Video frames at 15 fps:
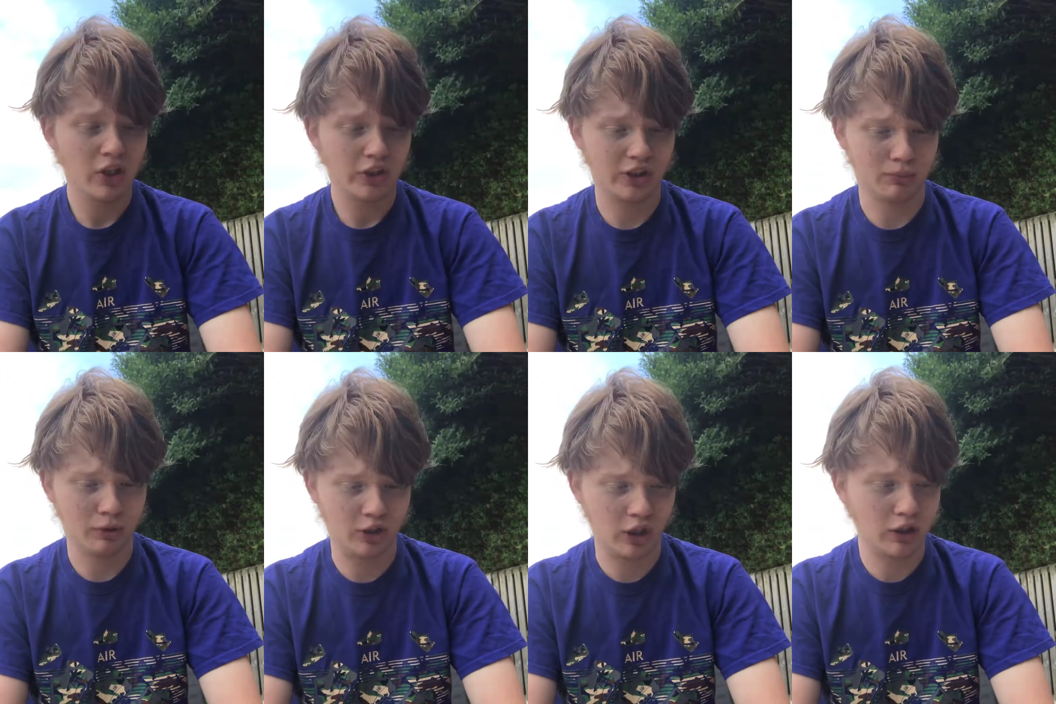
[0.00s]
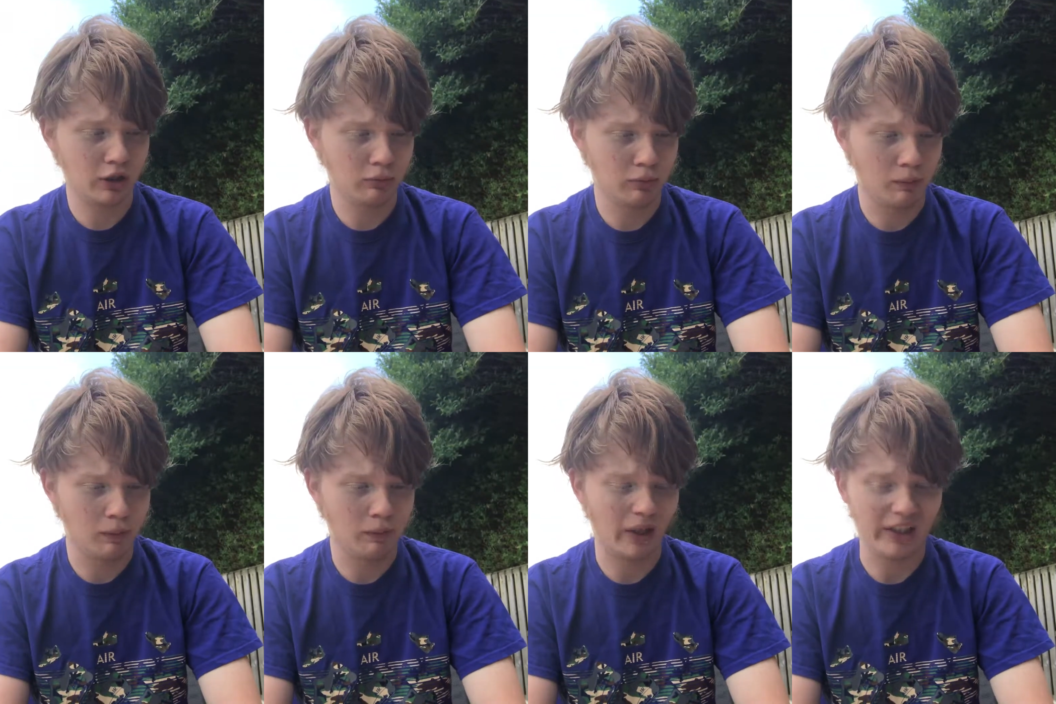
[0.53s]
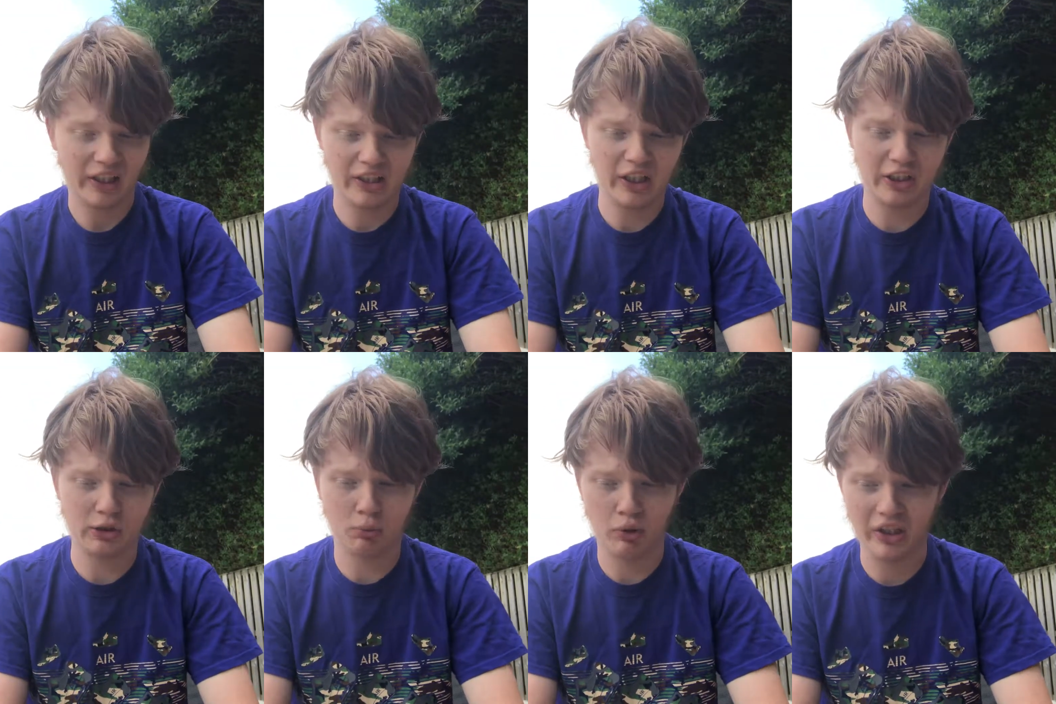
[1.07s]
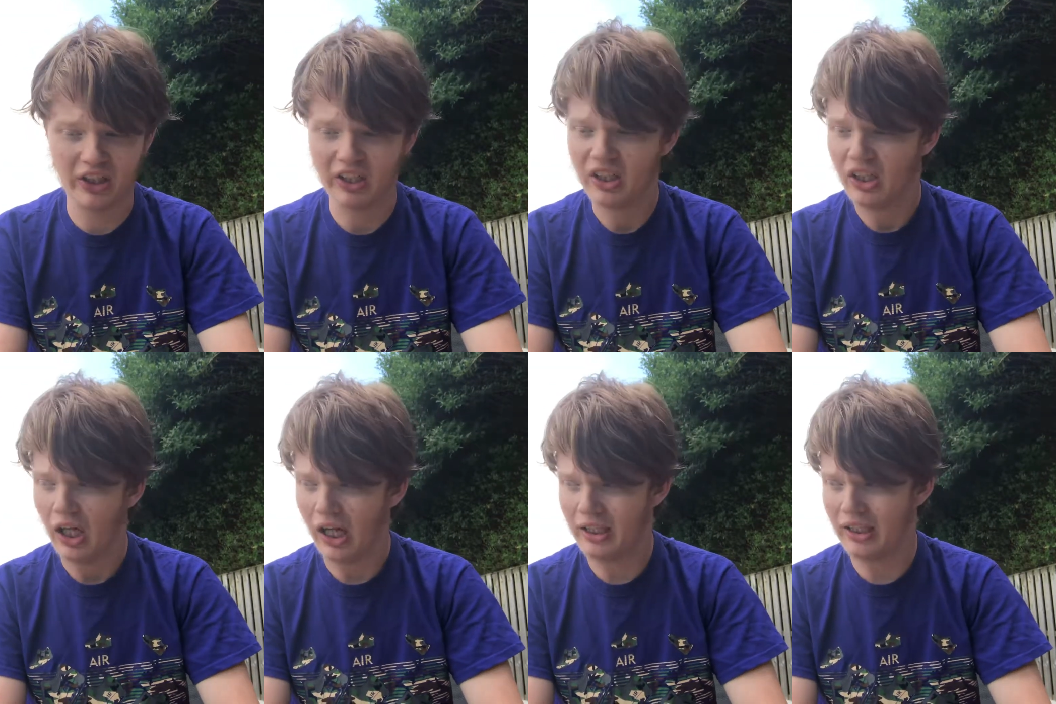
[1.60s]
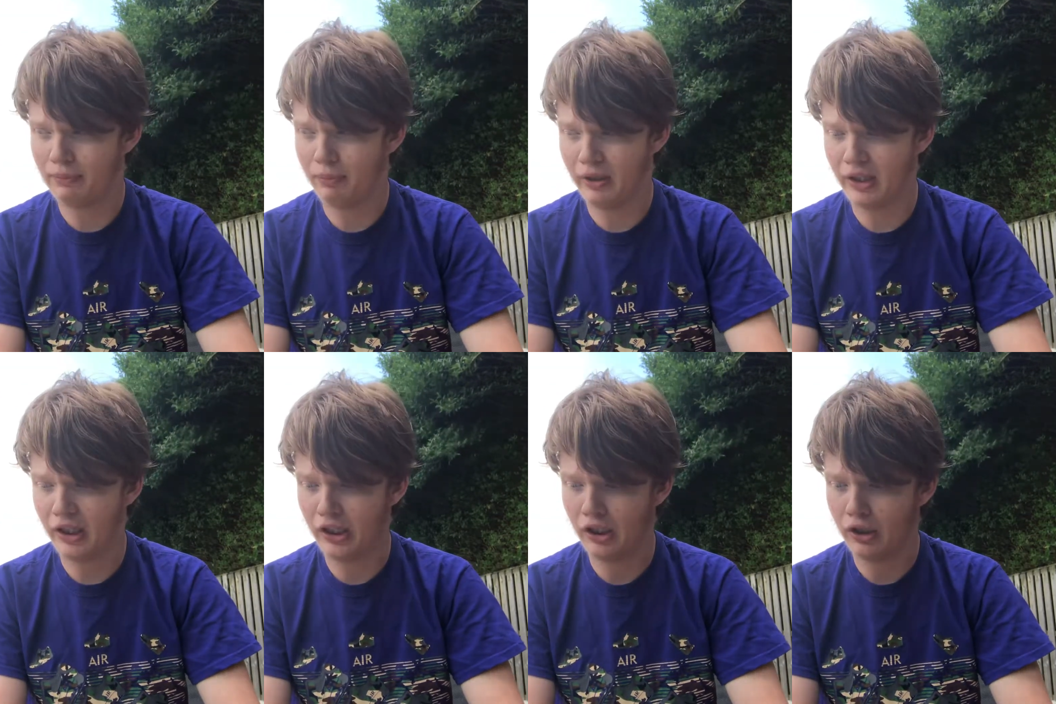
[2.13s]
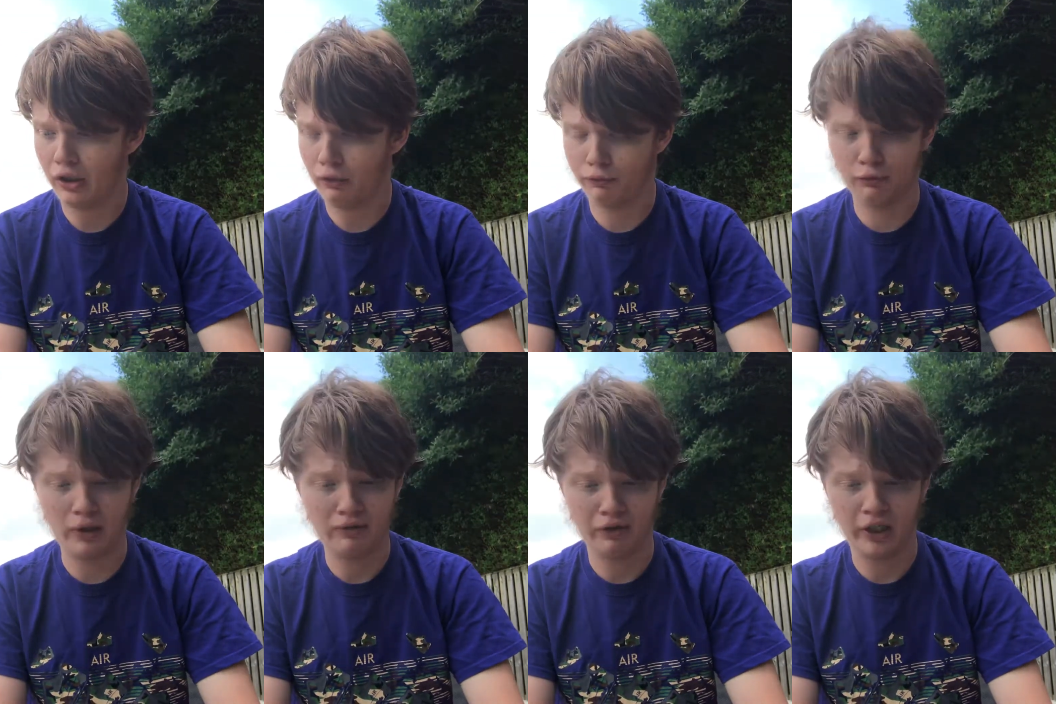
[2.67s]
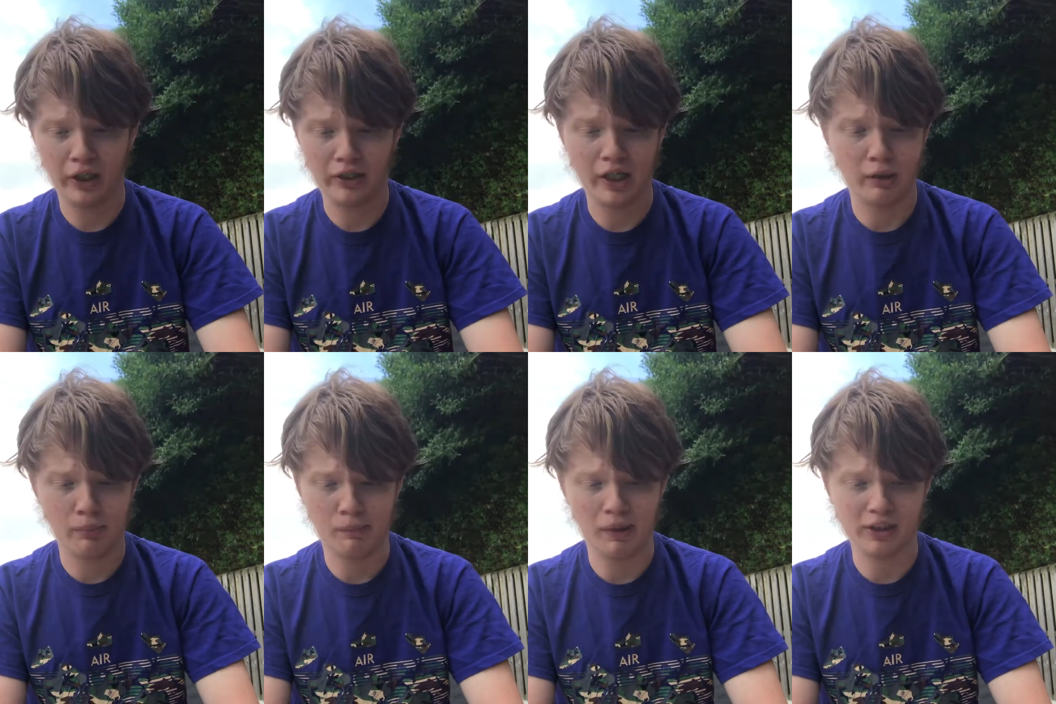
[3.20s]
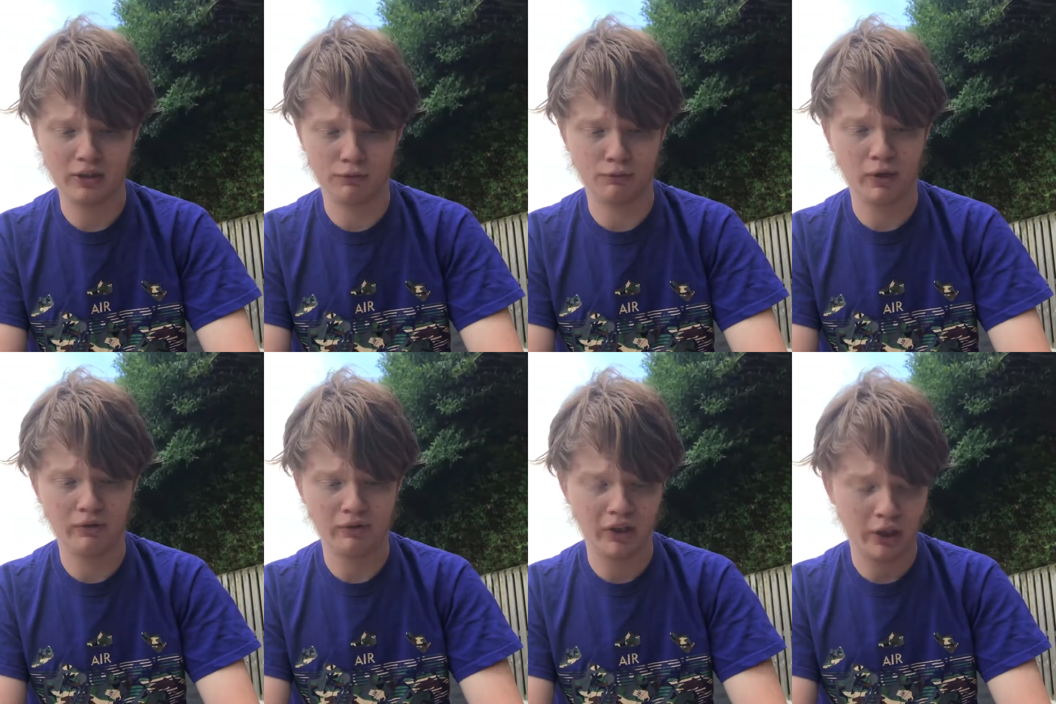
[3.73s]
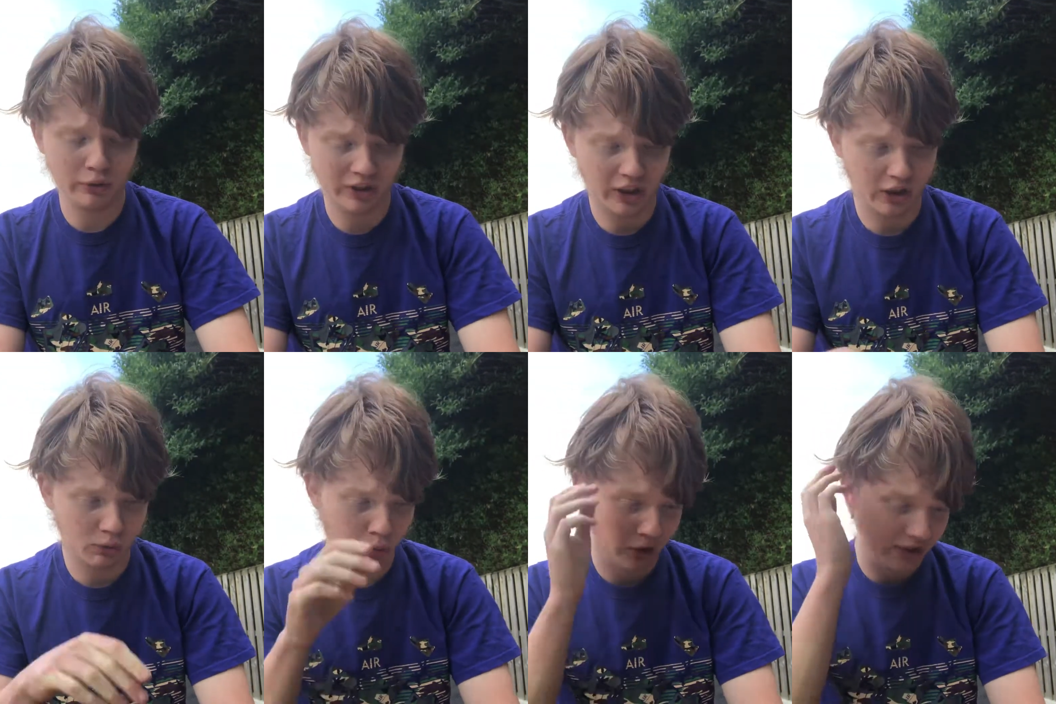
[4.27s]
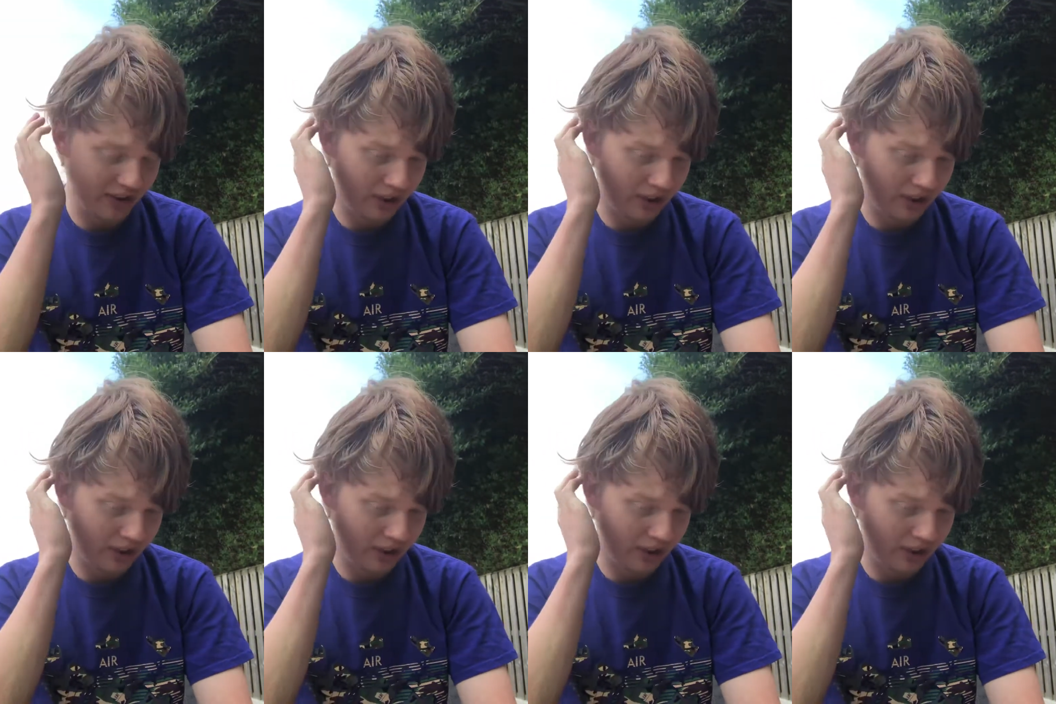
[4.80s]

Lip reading: So my channel will be back next week, and there'll be back to 3 videos next week.